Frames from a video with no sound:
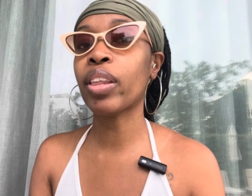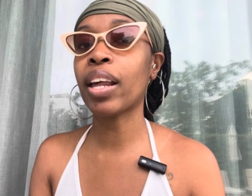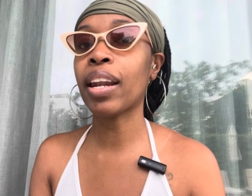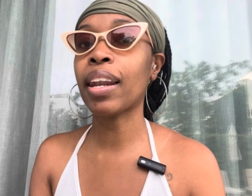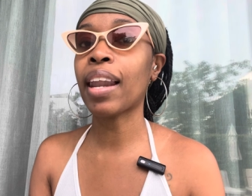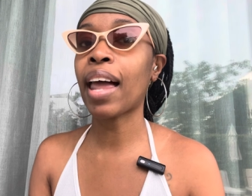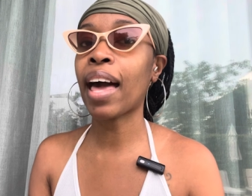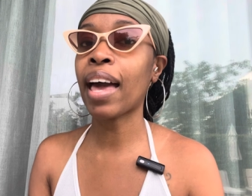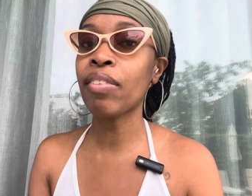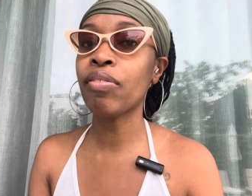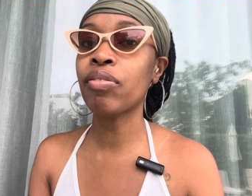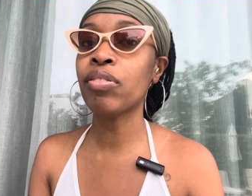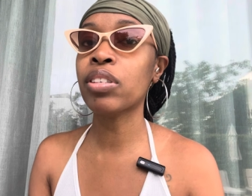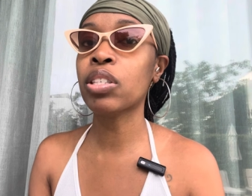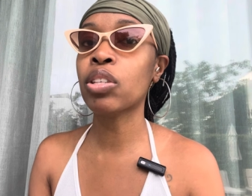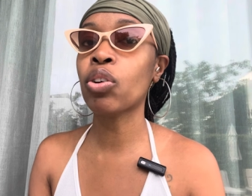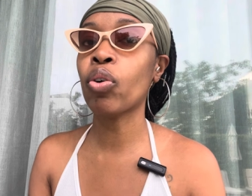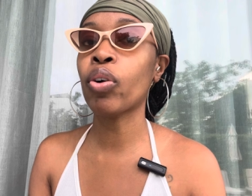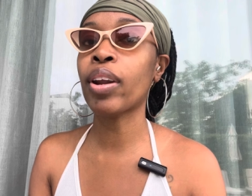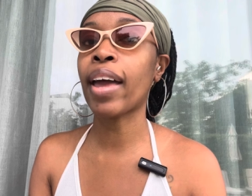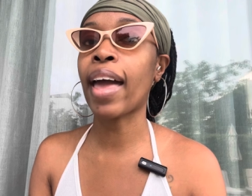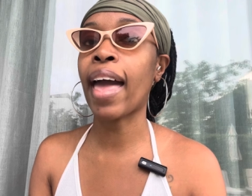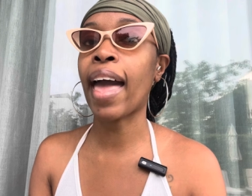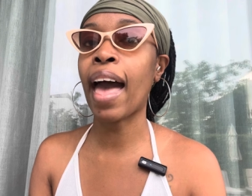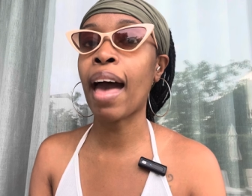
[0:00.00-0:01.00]
that life is
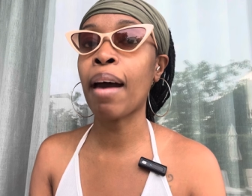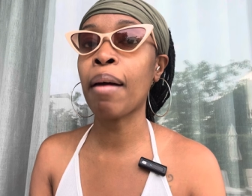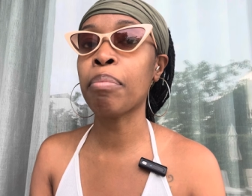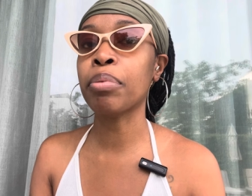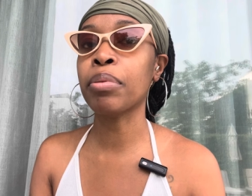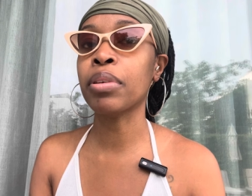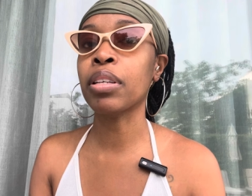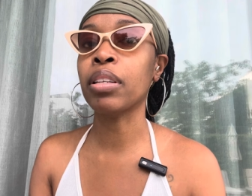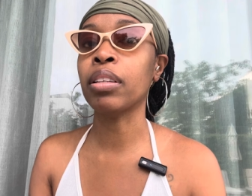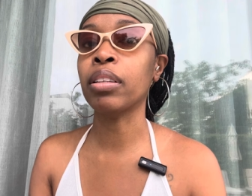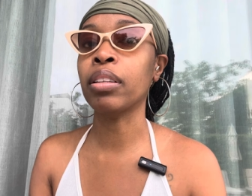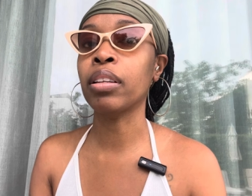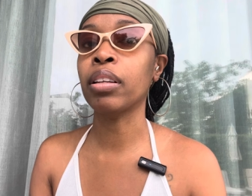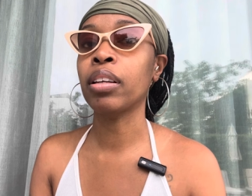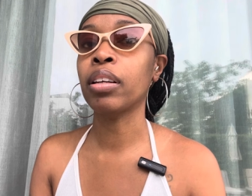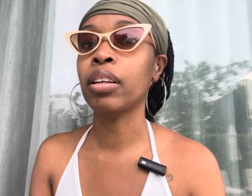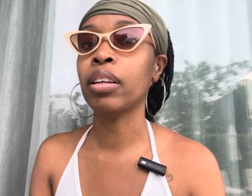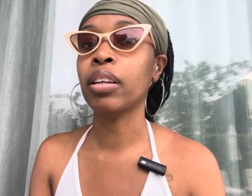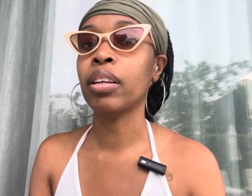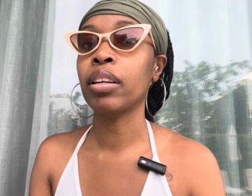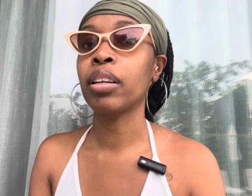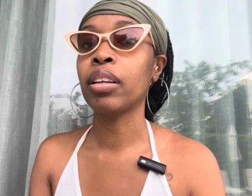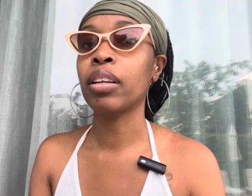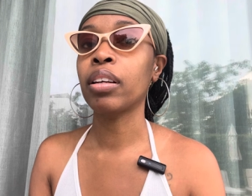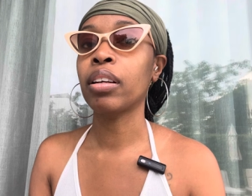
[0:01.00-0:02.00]
going to happen
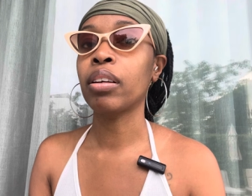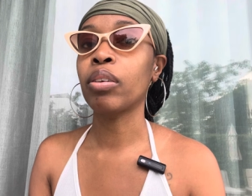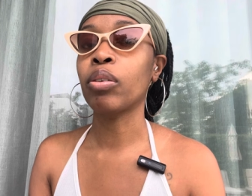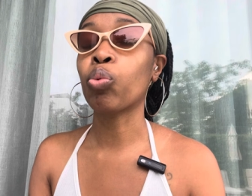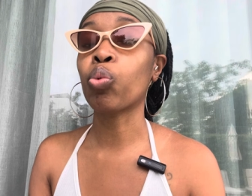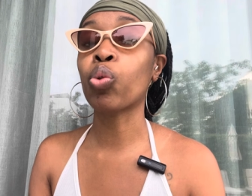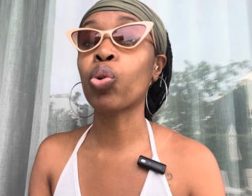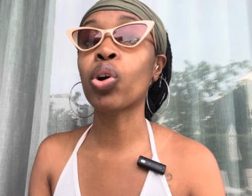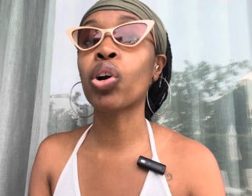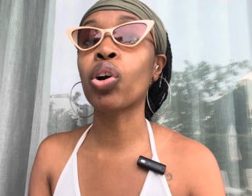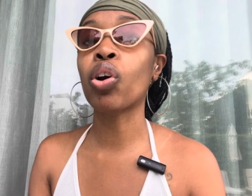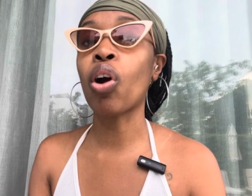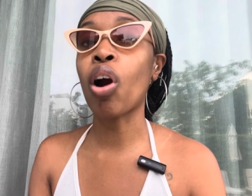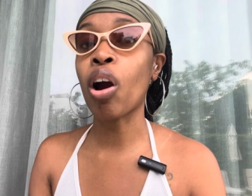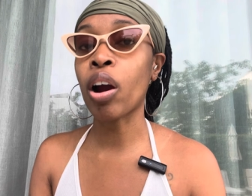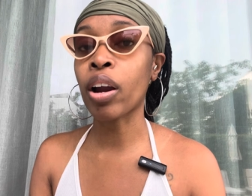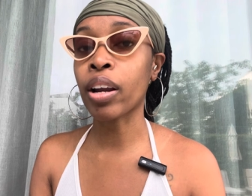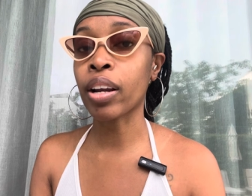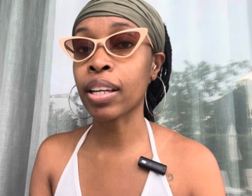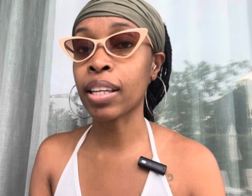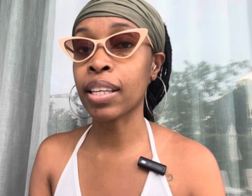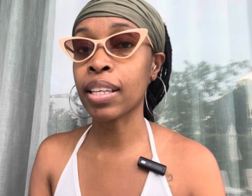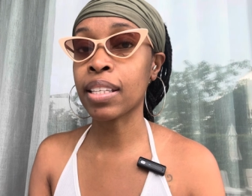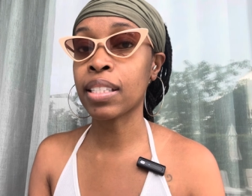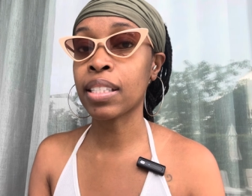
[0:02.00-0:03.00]

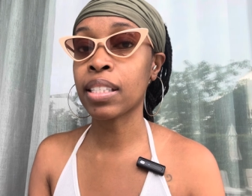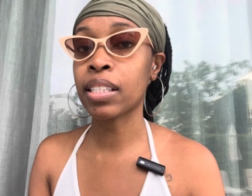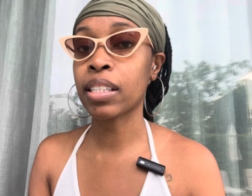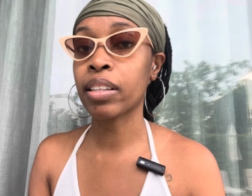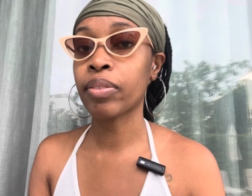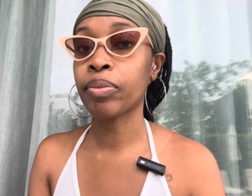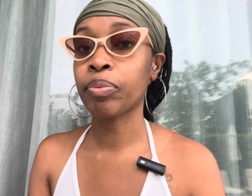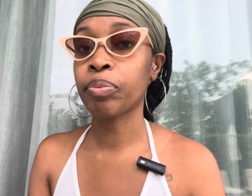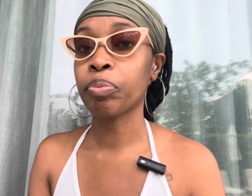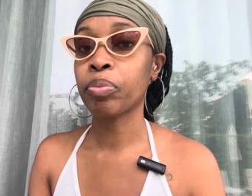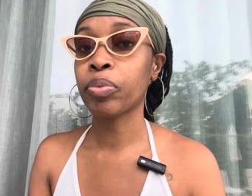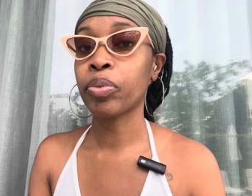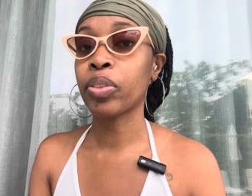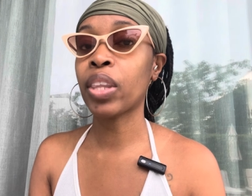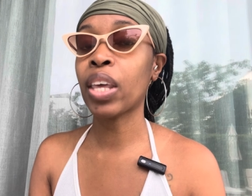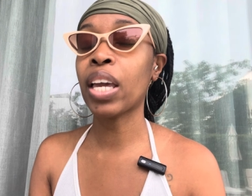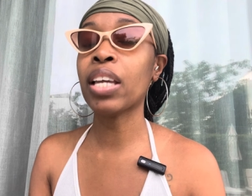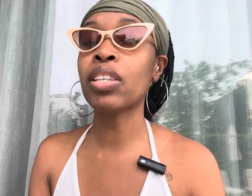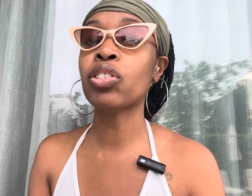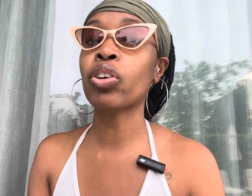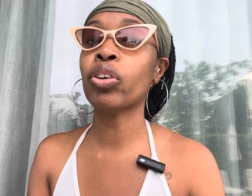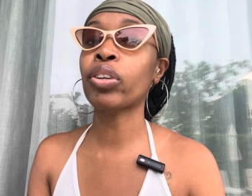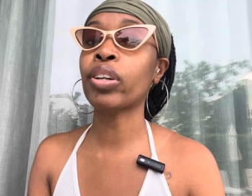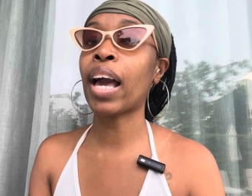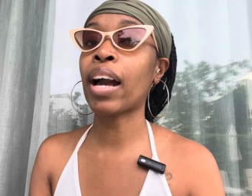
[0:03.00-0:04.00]
regardless
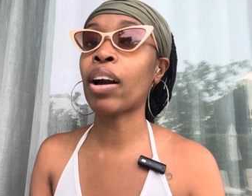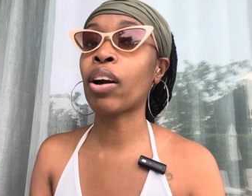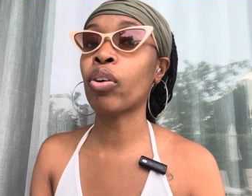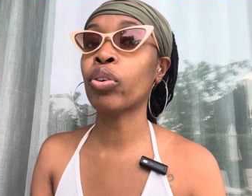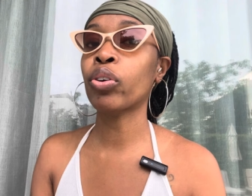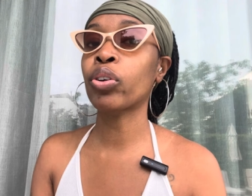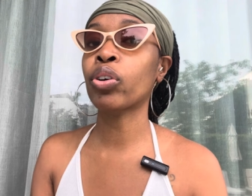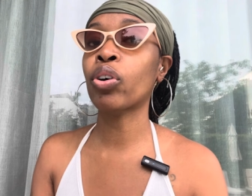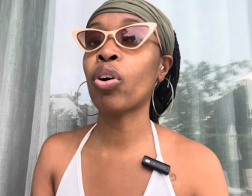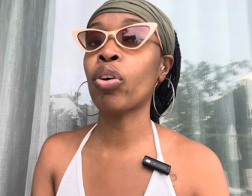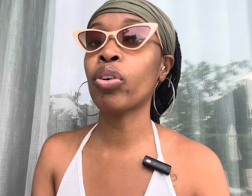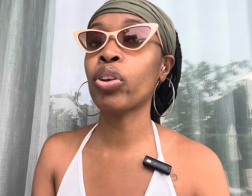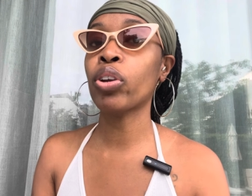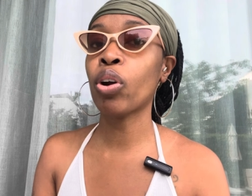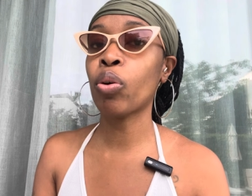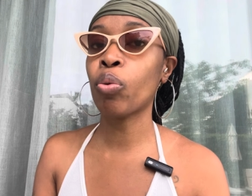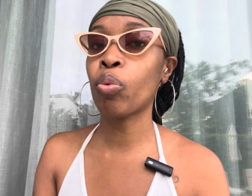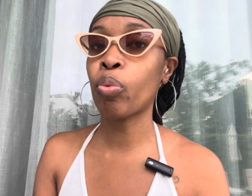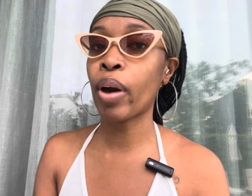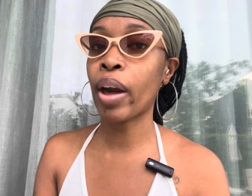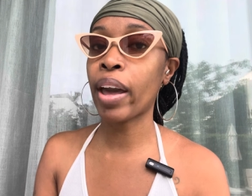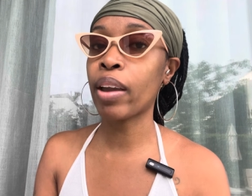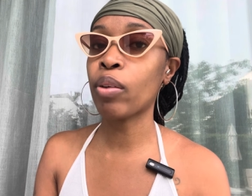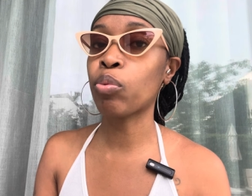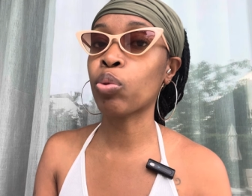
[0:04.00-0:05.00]
things are not going to go
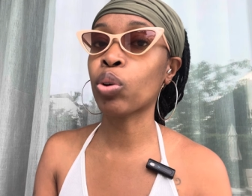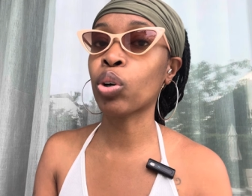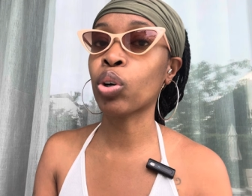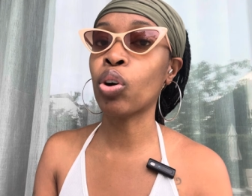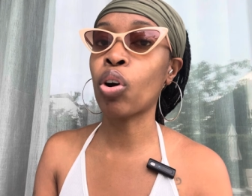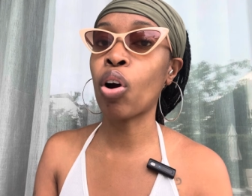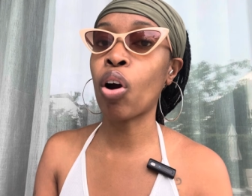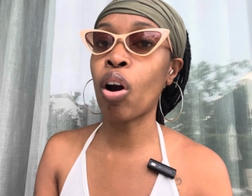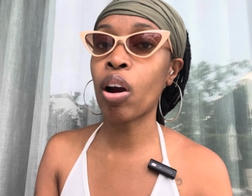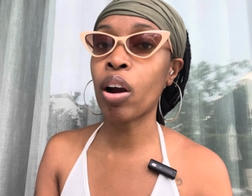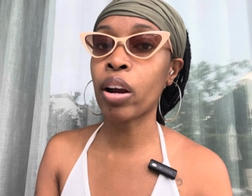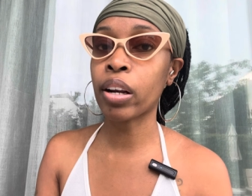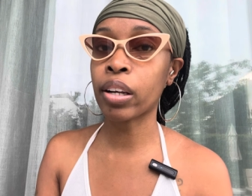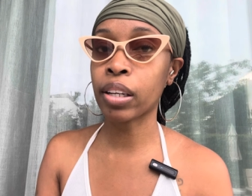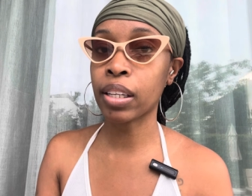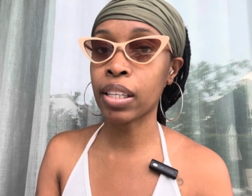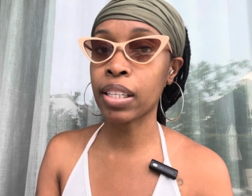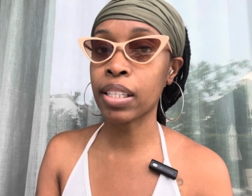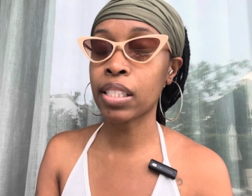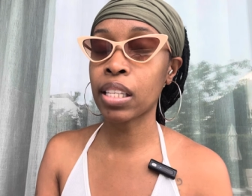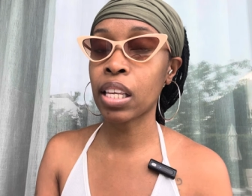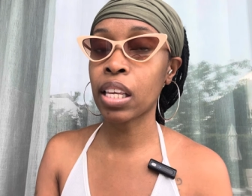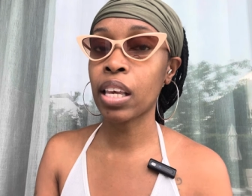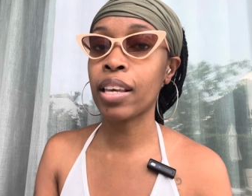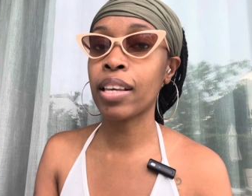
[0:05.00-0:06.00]
your way
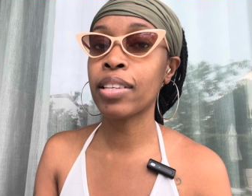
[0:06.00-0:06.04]
regardless.